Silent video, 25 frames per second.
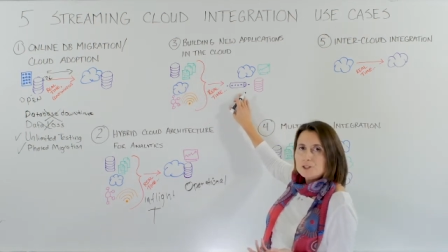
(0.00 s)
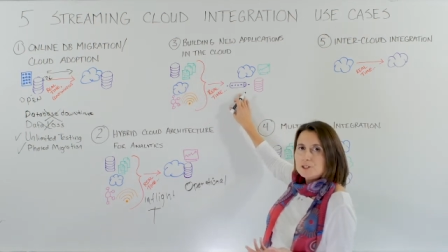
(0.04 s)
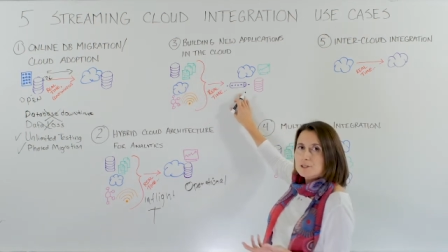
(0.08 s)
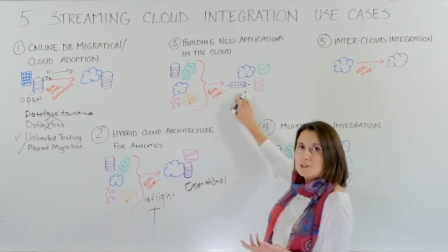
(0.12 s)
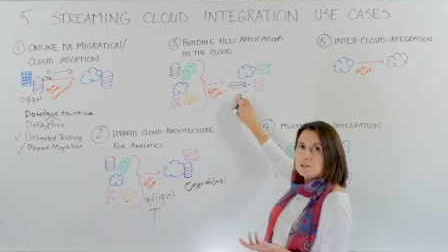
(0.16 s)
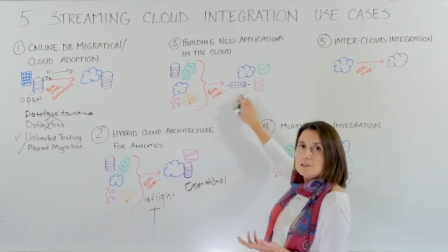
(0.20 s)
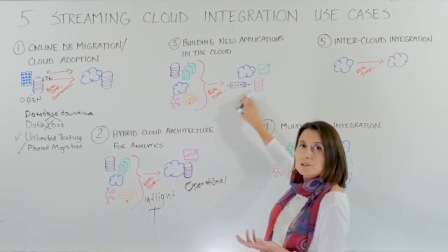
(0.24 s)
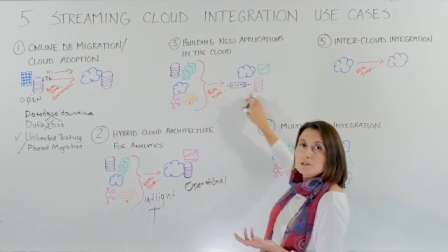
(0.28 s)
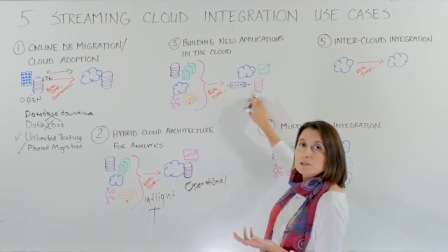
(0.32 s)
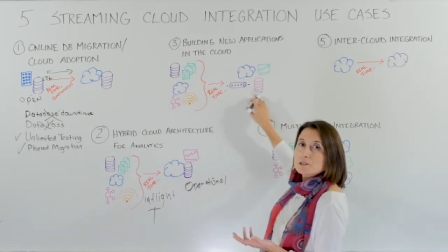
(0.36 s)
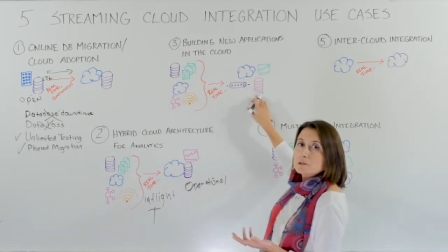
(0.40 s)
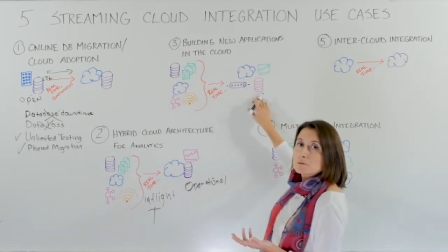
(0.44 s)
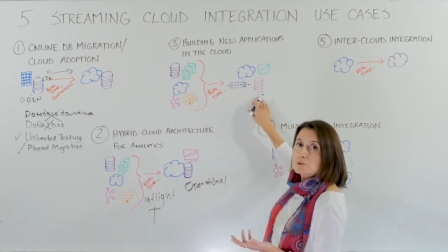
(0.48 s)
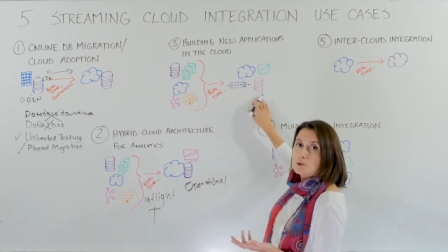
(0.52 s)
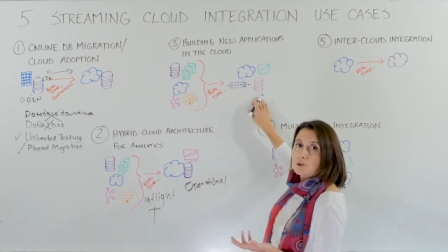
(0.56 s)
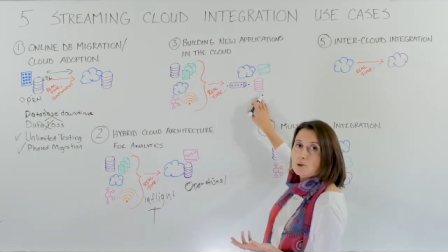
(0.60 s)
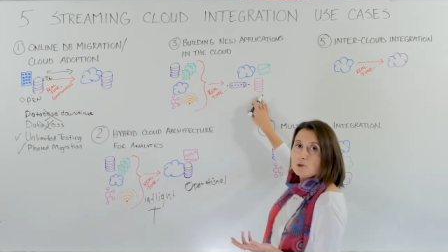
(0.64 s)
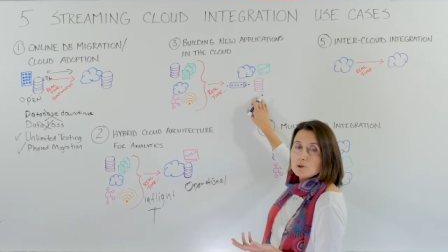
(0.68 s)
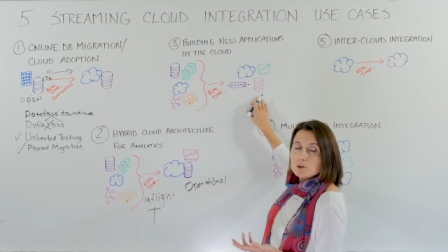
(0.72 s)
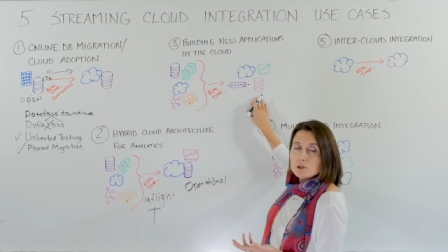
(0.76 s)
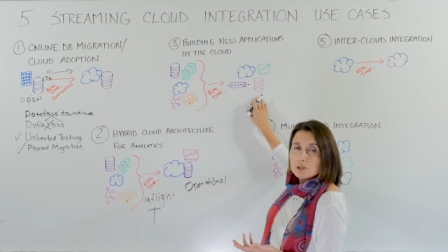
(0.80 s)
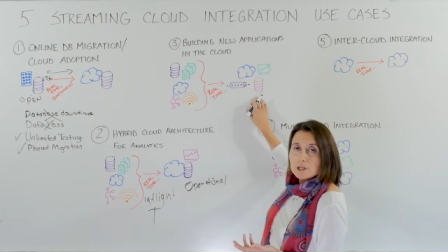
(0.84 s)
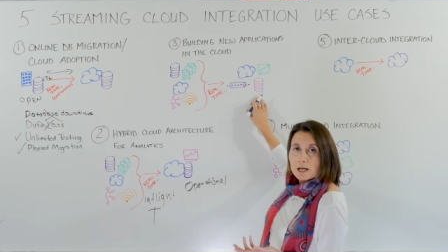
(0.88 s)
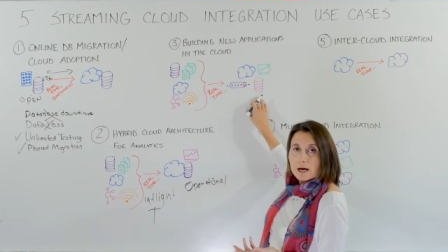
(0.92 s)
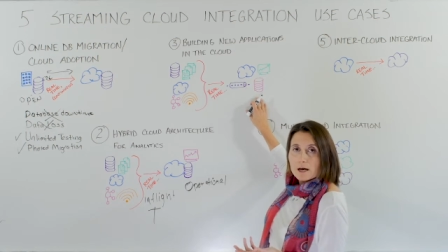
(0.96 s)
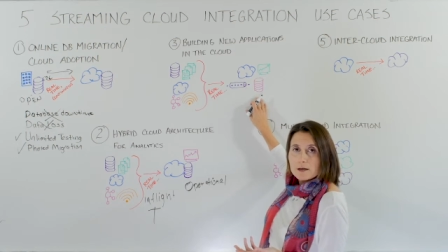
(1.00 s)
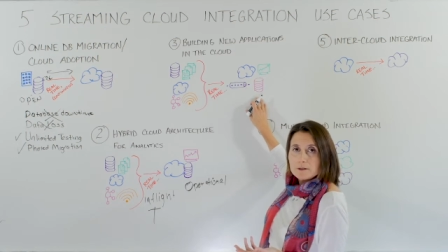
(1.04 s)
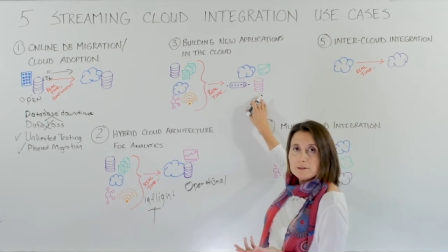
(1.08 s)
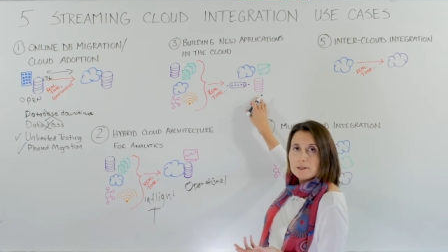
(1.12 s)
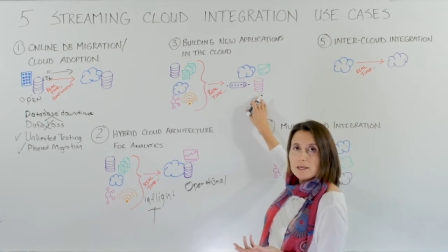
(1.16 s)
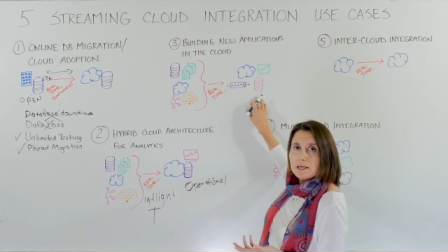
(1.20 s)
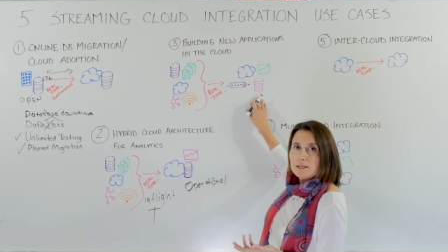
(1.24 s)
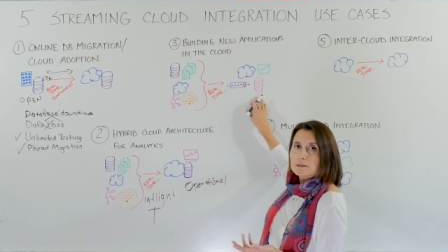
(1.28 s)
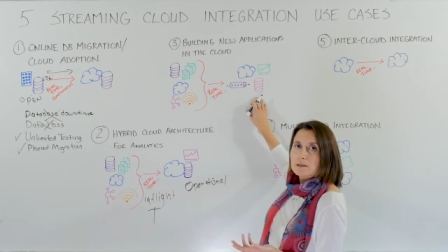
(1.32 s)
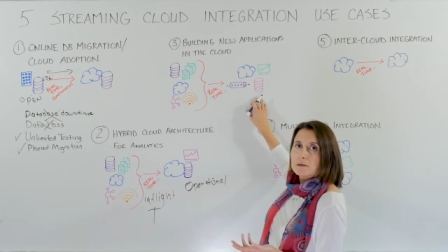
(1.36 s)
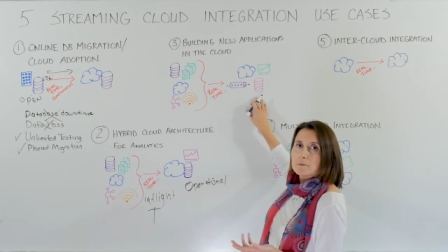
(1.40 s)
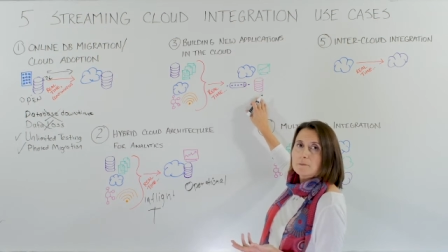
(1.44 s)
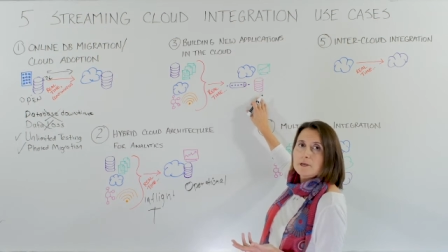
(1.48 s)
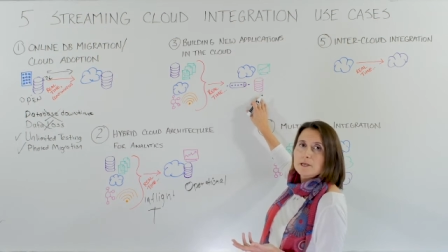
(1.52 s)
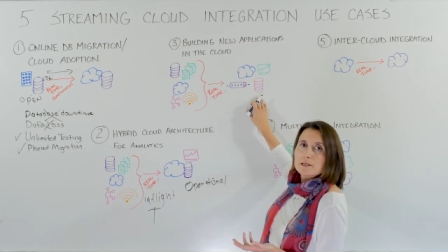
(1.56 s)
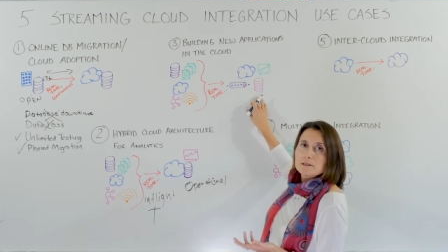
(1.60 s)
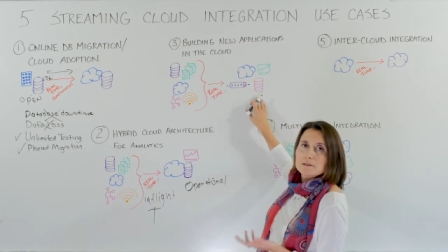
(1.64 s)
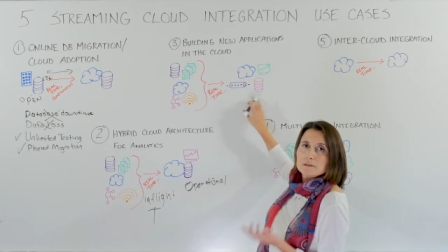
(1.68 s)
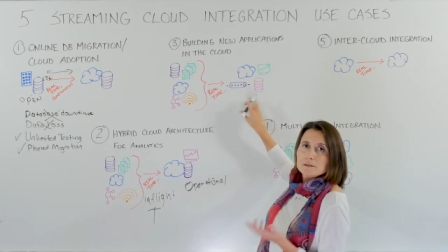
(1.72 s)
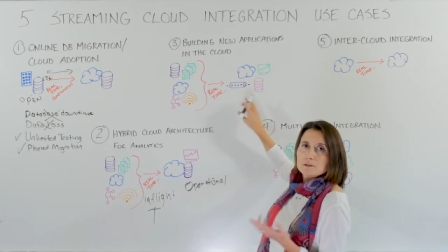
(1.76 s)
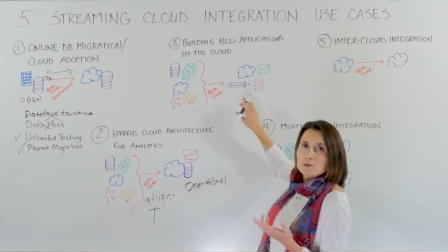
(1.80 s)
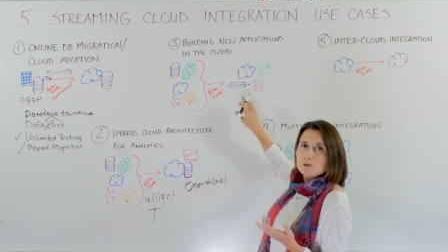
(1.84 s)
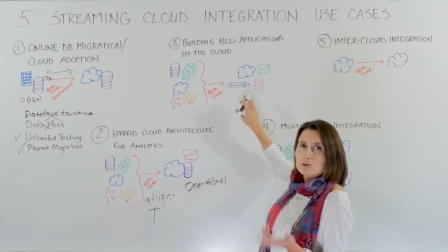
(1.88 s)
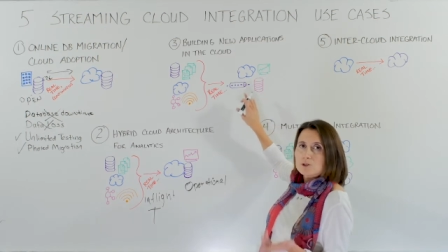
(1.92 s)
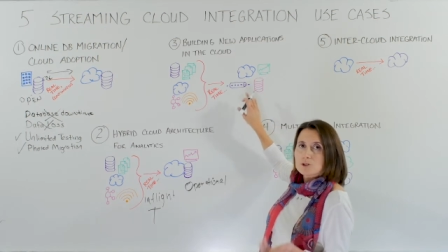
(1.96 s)
systems or cloud
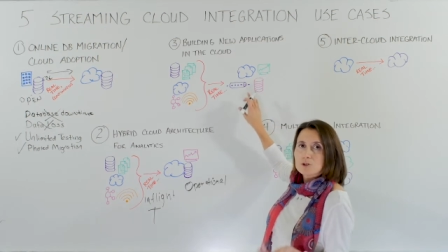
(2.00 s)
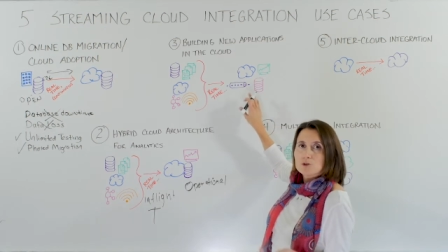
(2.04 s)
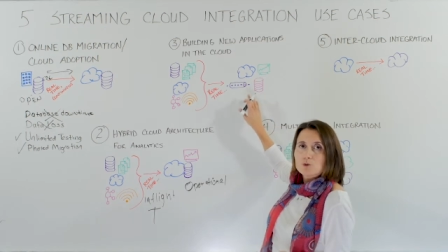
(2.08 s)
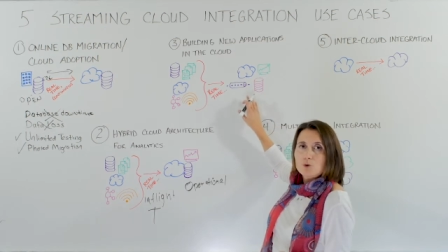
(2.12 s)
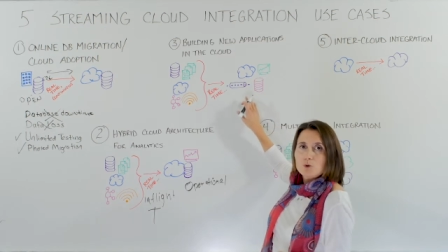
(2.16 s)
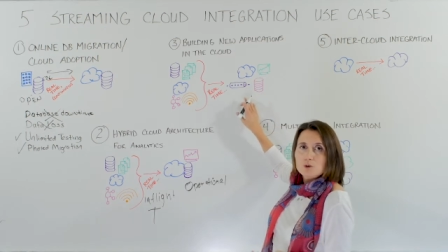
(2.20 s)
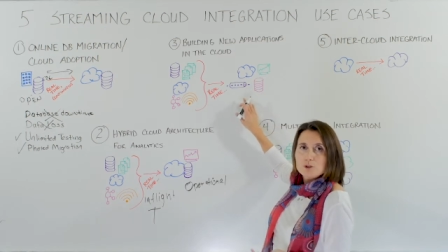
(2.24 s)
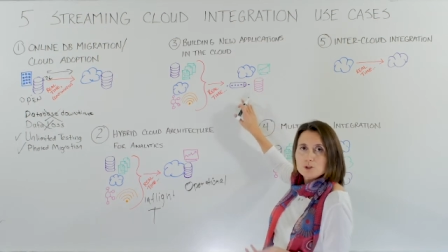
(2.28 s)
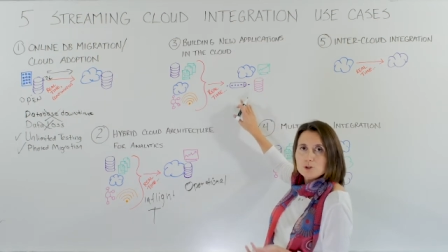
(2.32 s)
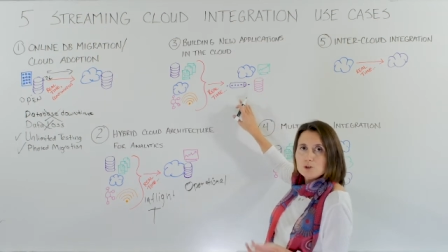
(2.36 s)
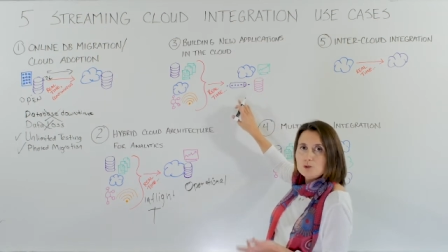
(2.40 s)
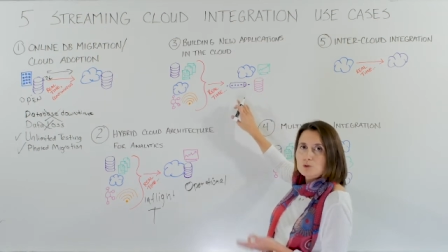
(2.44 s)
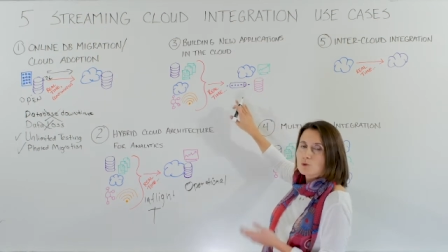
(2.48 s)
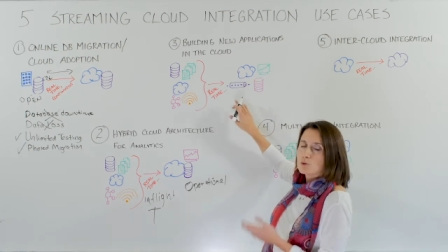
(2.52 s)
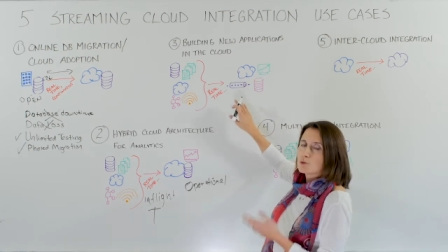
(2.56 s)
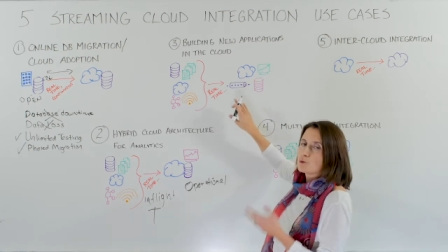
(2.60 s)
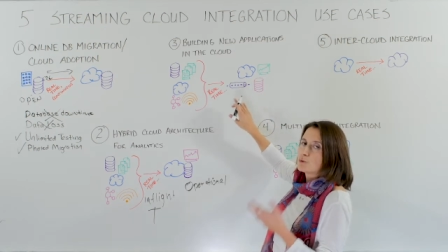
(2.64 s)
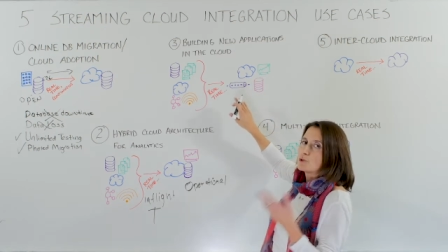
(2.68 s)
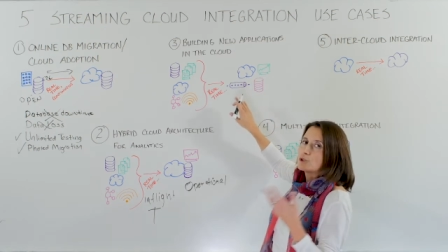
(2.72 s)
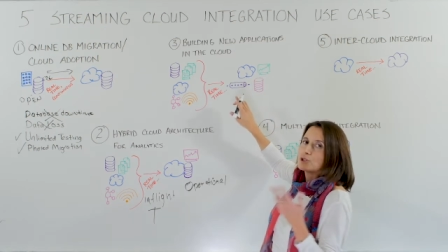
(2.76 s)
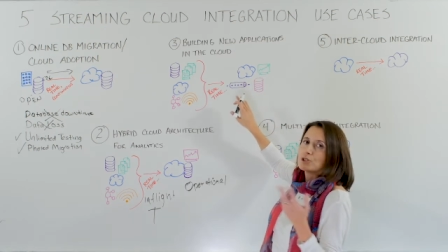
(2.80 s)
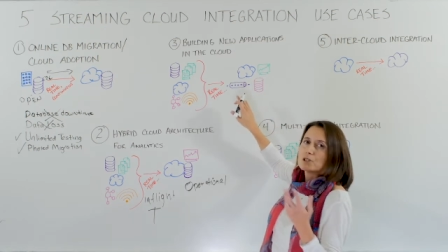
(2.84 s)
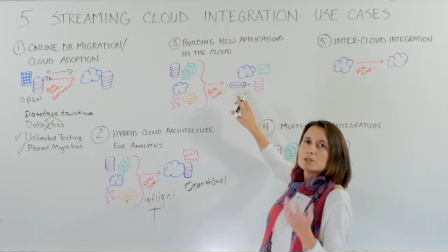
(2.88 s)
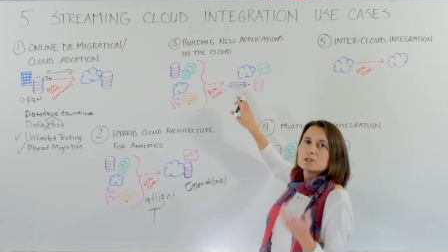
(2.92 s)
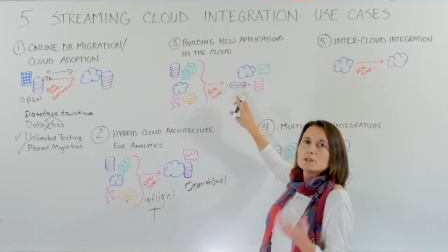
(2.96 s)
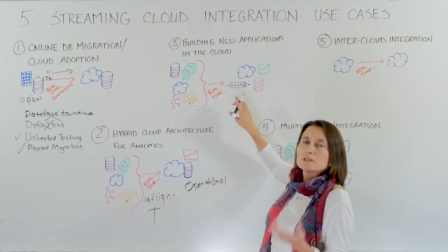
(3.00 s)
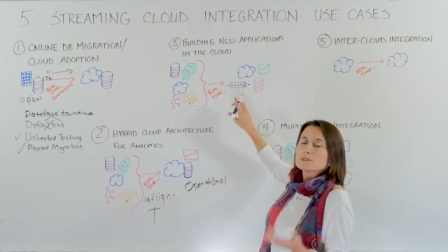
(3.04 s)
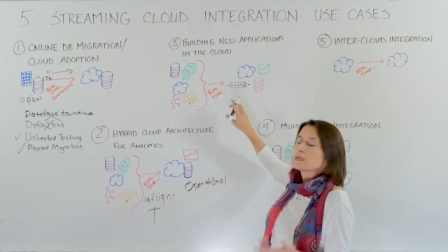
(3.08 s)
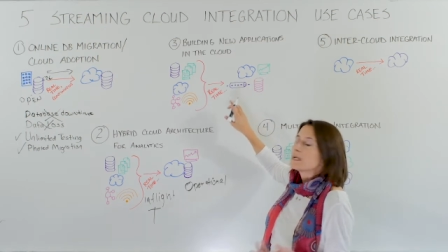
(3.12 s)
databases or storage solutions,